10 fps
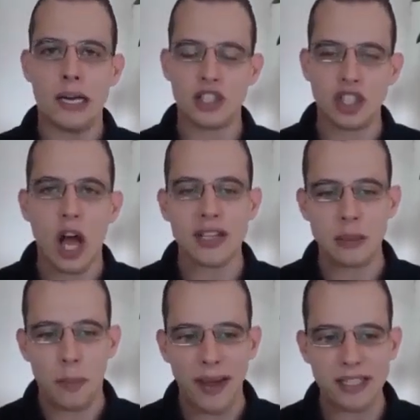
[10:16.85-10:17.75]
stocks
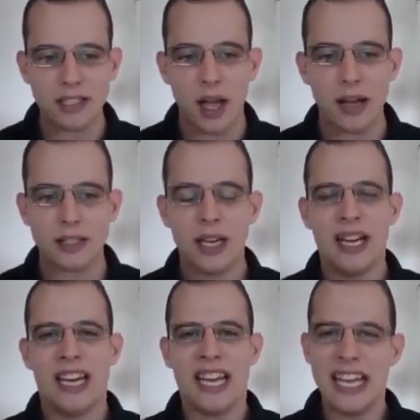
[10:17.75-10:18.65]
and penny stocks.
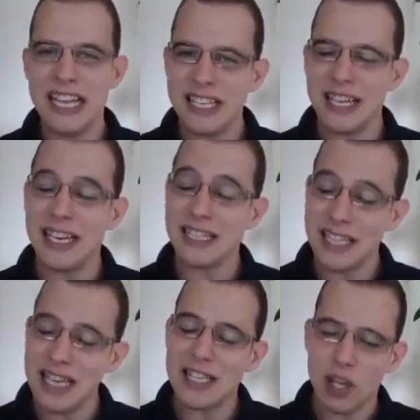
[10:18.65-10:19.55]
It is
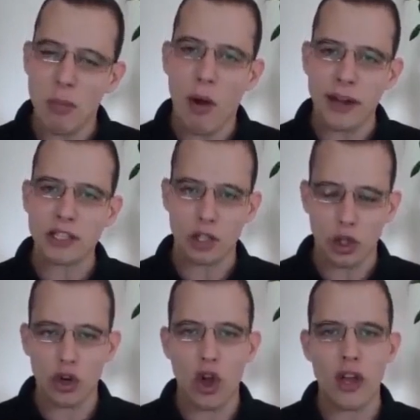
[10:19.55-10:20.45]
an easier market to
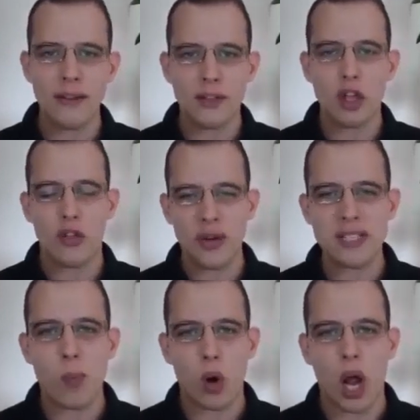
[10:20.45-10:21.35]
learn on, even though there
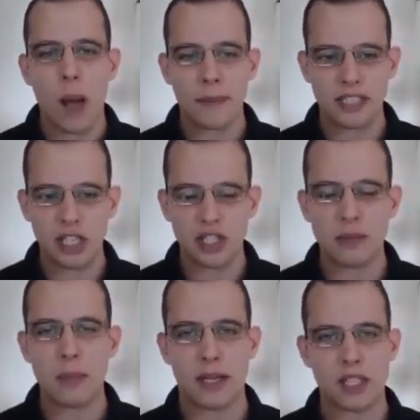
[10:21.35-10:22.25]
is more
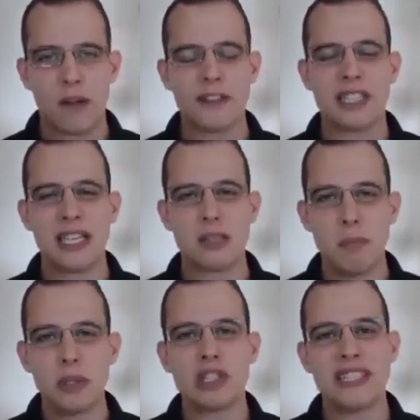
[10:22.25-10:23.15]
competition, because obviously it's
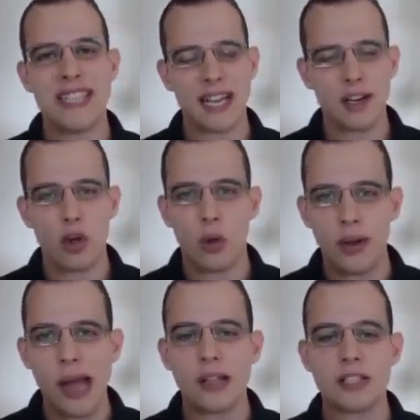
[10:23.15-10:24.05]
mostly technical
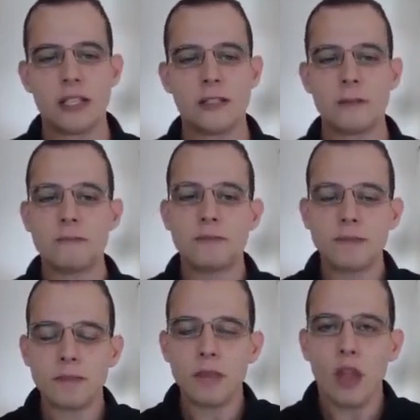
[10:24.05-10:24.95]
analysis.
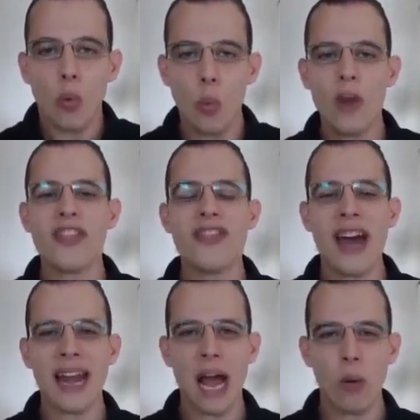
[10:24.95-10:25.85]
With
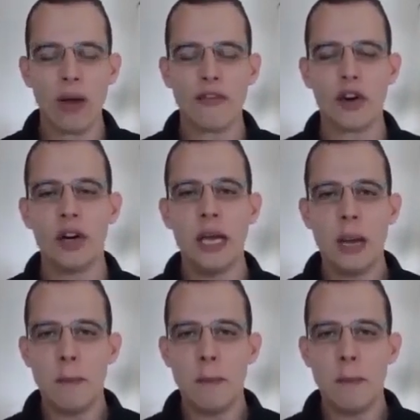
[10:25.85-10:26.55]
that, however,